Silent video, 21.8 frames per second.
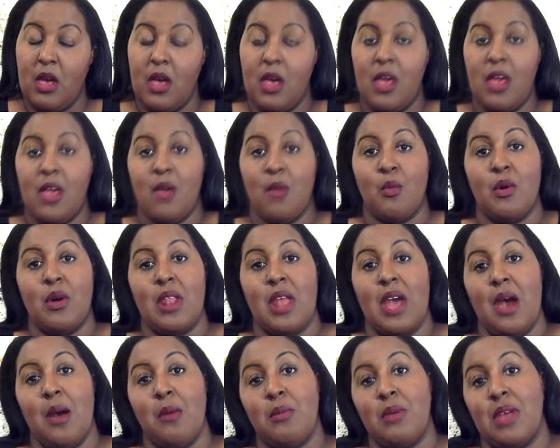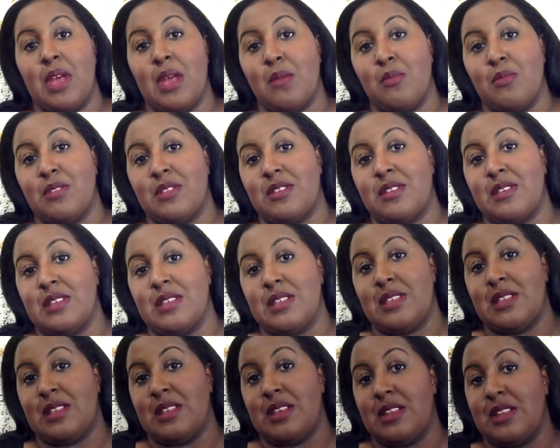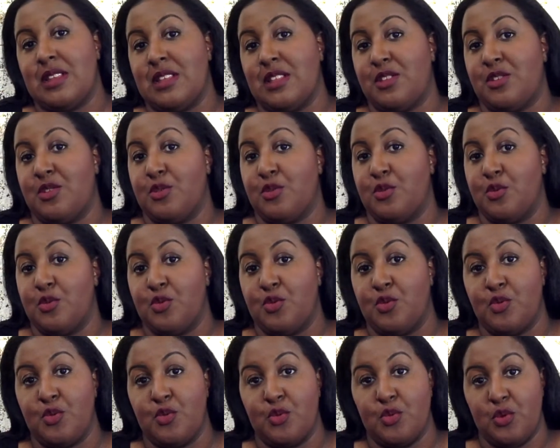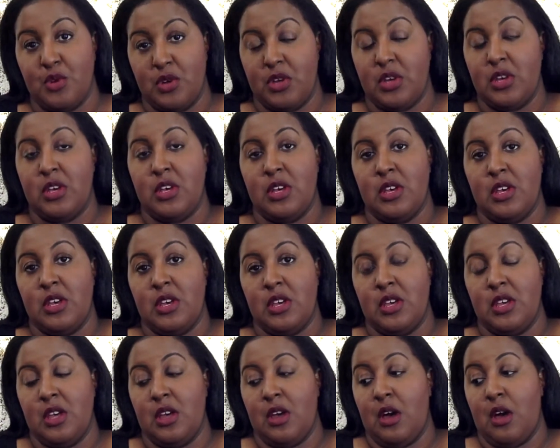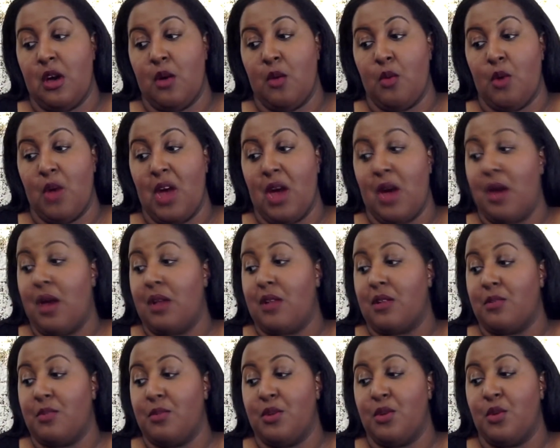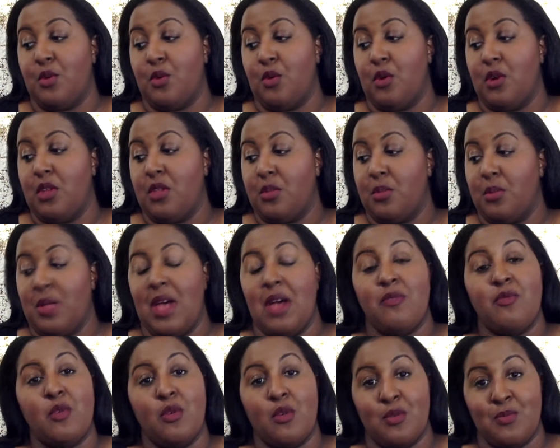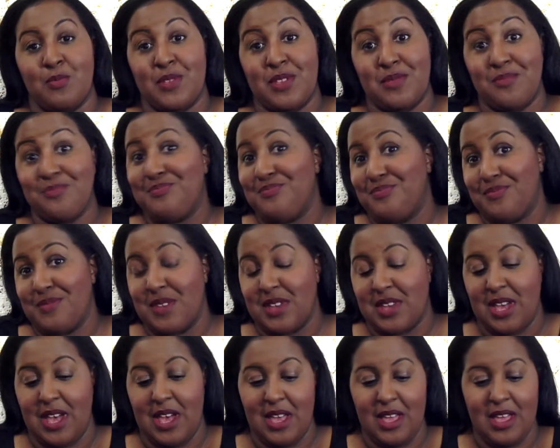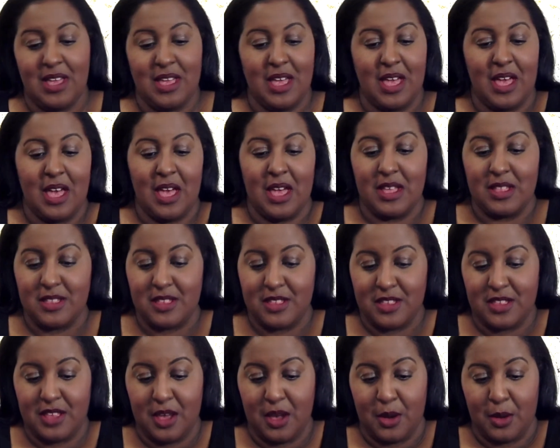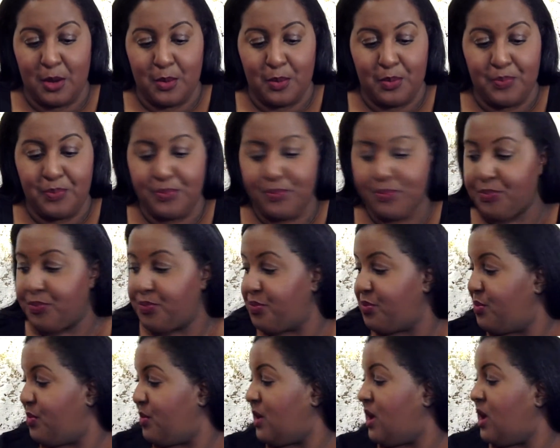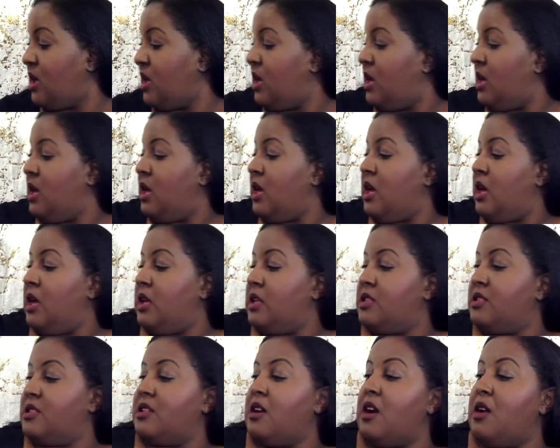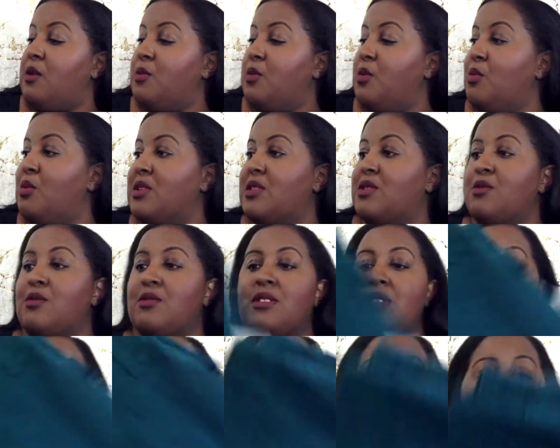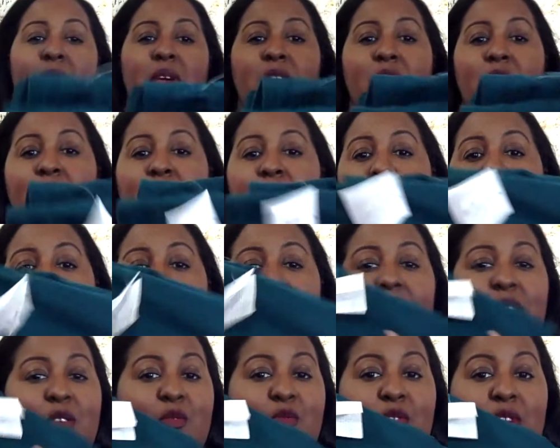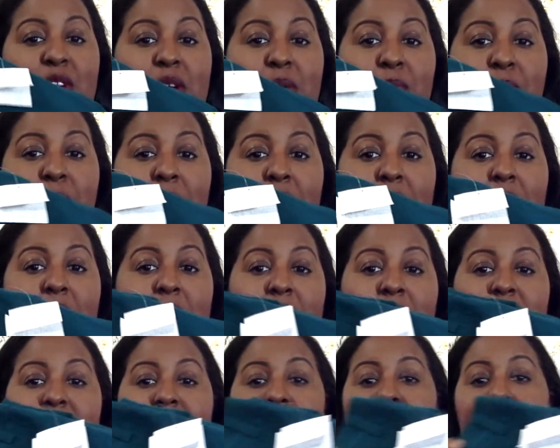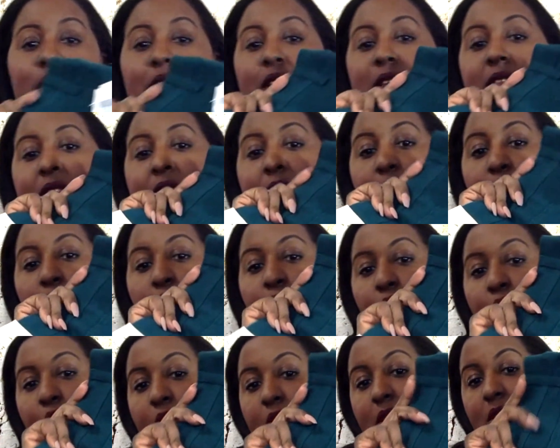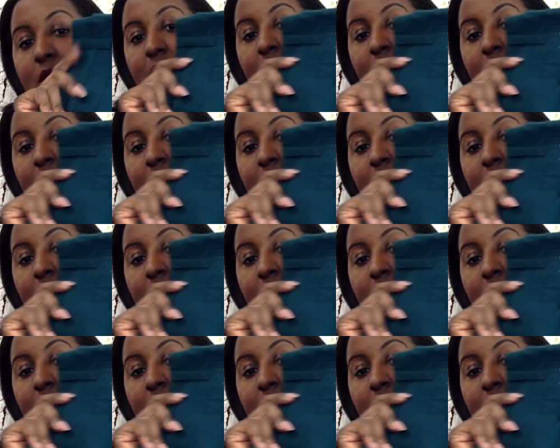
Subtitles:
and what I'll be able to send into what I'll have to put on other platforms. Okay, so starting with what's on top here is the green pants. It looks a little